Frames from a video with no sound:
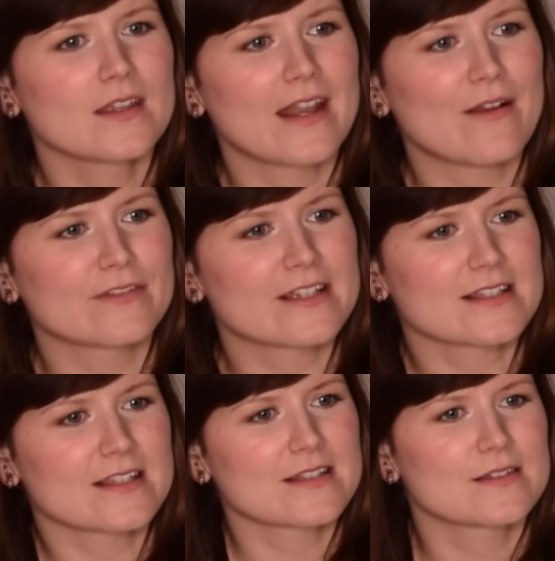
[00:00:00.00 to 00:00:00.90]

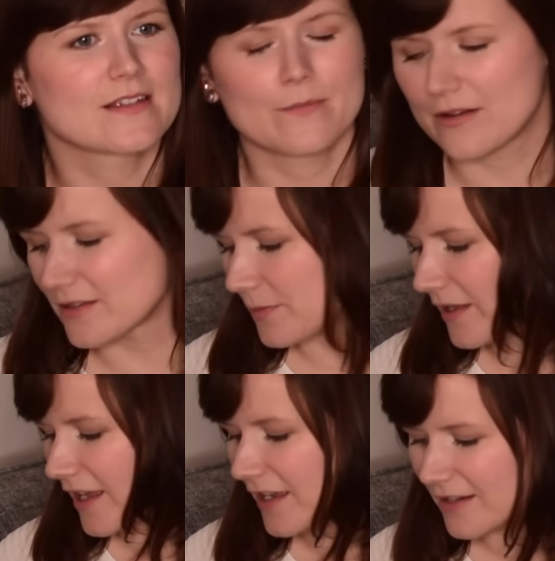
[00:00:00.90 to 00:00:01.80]
Netflix is about to
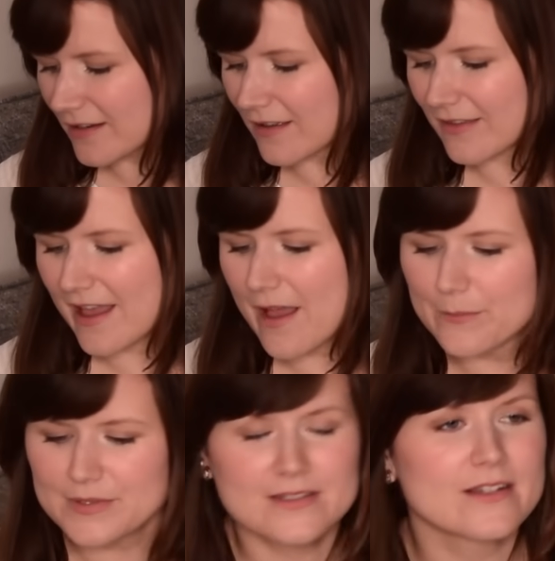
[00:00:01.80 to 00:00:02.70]
play another
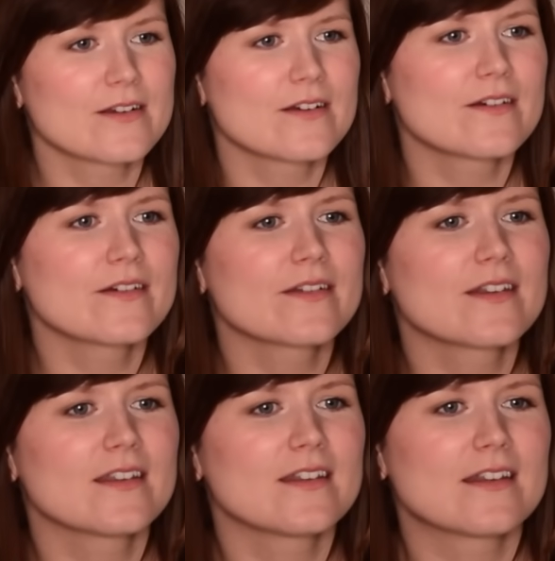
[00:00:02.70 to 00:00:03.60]

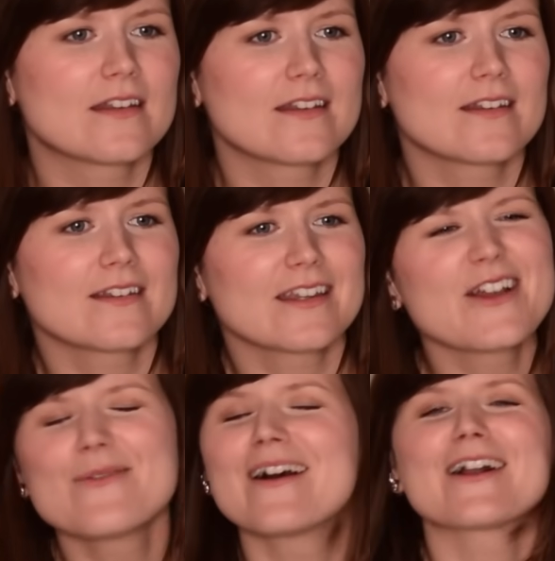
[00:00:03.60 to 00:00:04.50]
episode, and you know what?